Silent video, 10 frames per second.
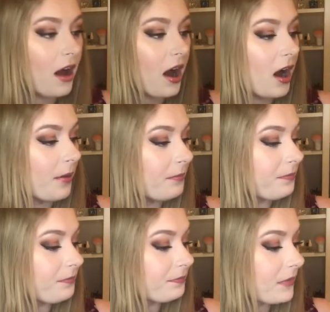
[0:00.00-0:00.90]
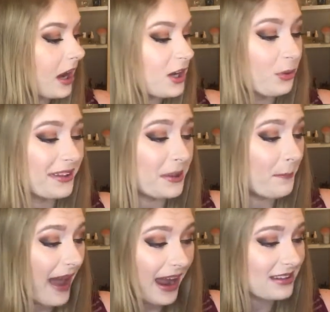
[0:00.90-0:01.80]
I don't like the
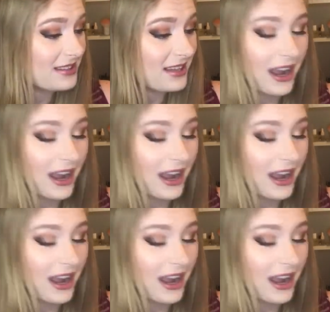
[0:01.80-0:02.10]
mattes.